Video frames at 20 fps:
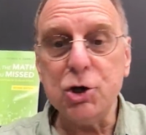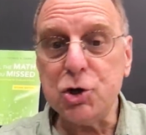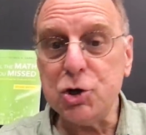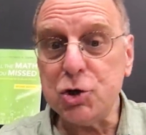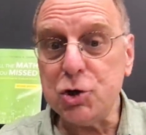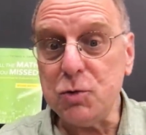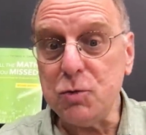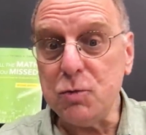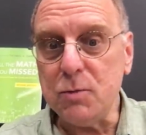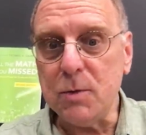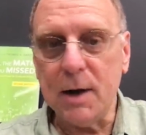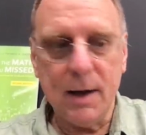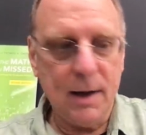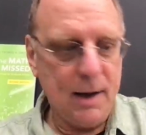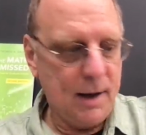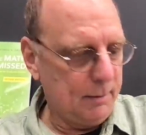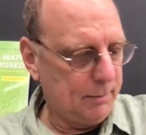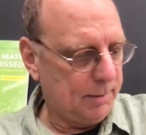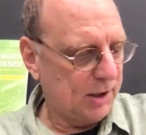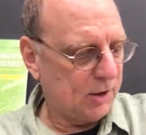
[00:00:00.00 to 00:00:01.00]
2
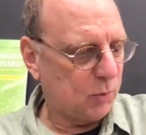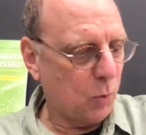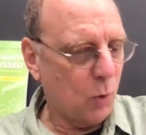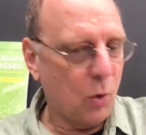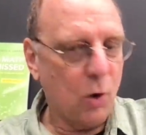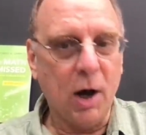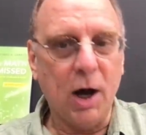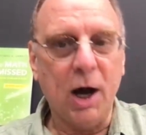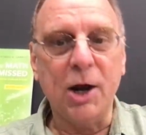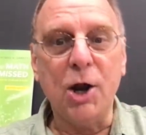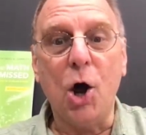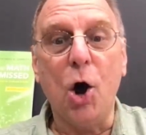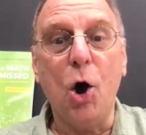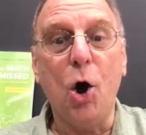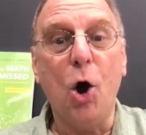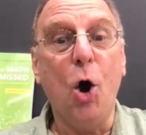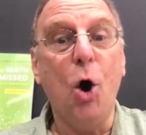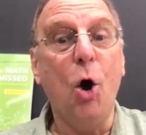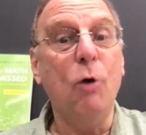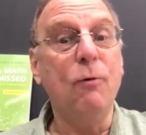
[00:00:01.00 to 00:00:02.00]
plus 1
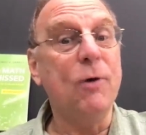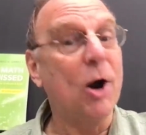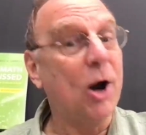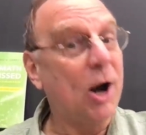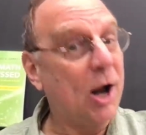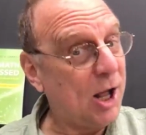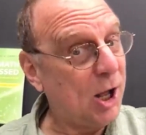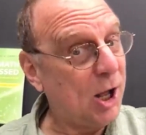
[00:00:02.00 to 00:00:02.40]
over